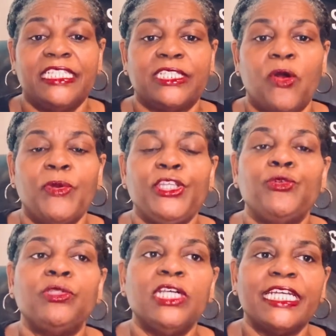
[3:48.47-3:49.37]
So when
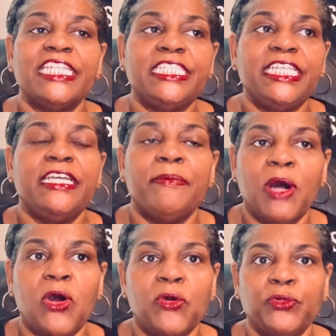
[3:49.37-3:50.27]
you look at
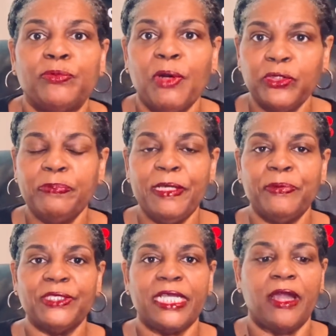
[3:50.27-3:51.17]
GMOs, most
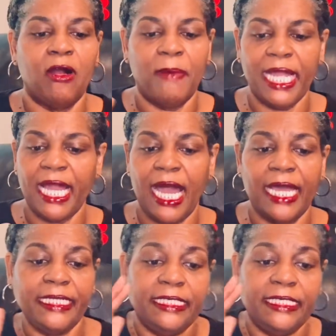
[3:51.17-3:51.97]
people say, oh my God,